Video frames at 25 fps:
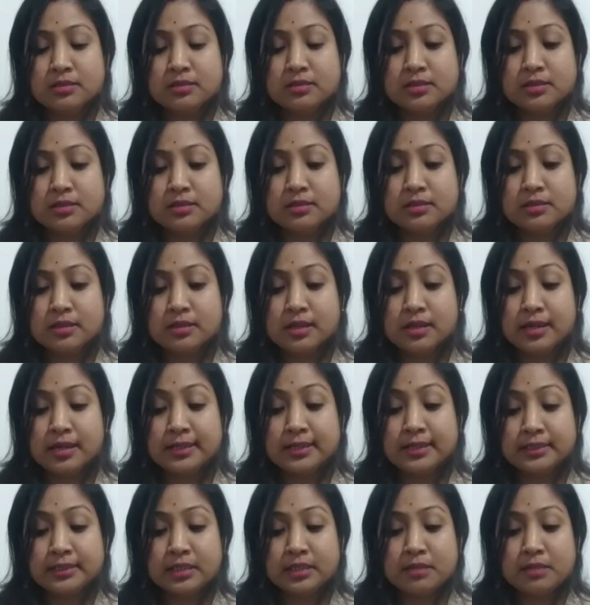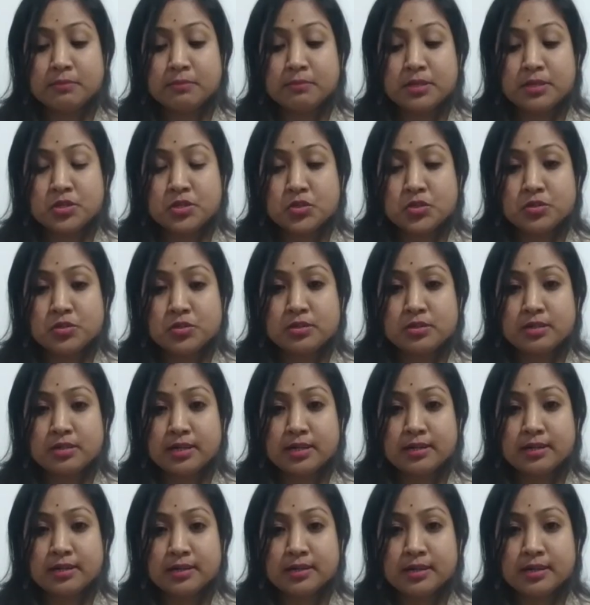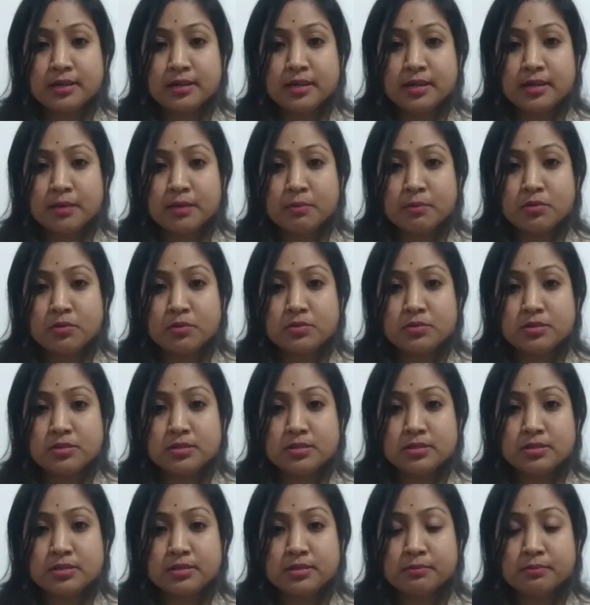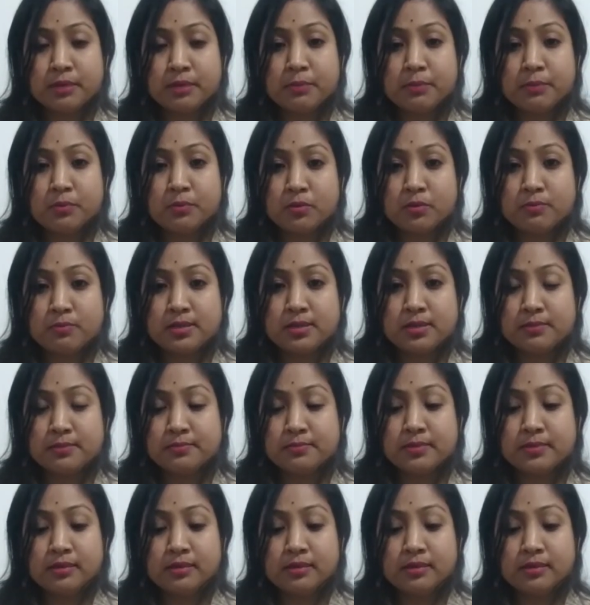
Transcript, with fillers: Then as I mentioned earlier about my problem,